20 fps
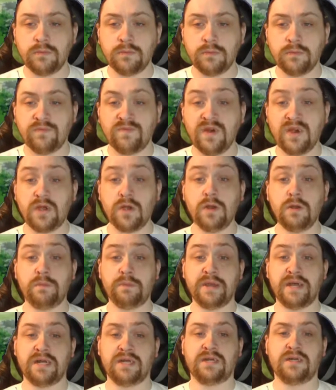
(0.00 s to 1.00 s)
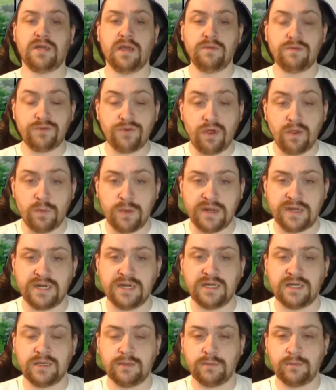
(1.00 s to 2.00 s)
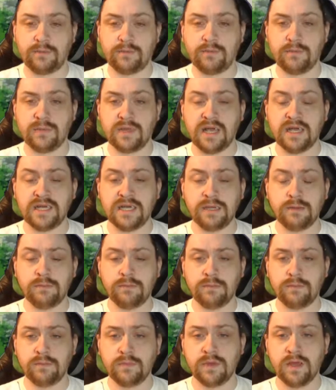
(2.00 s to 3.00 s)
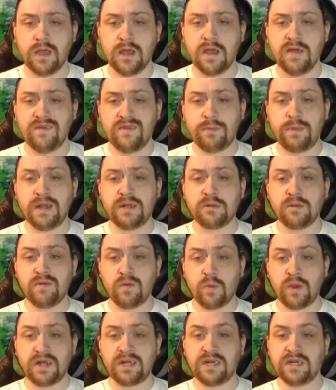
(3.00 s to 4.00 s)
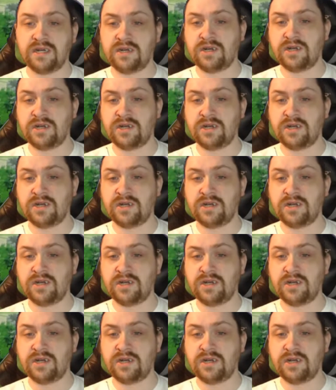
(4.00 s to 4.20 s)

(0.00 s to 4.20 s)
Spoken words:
the good bits of Strike Witches. As in, the bits where the witches are just